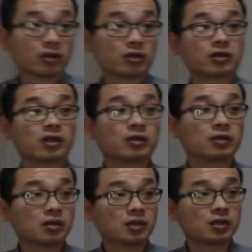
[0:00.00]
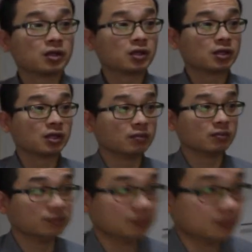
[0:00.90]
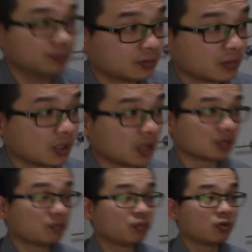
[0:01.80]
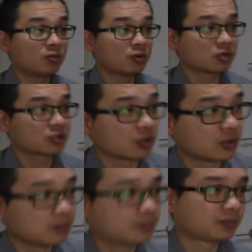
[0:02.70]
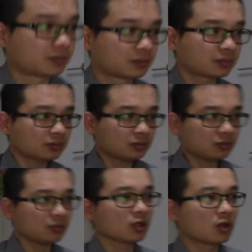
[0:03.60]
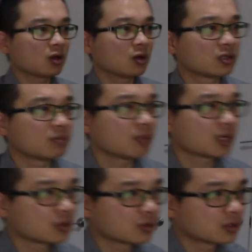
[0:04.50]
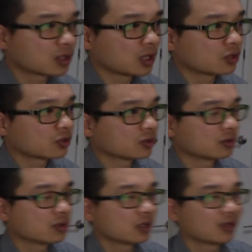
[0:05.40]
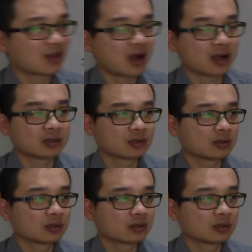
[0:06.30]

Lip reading: Okay. Then yes, poor posture causing muscle tension and tightness.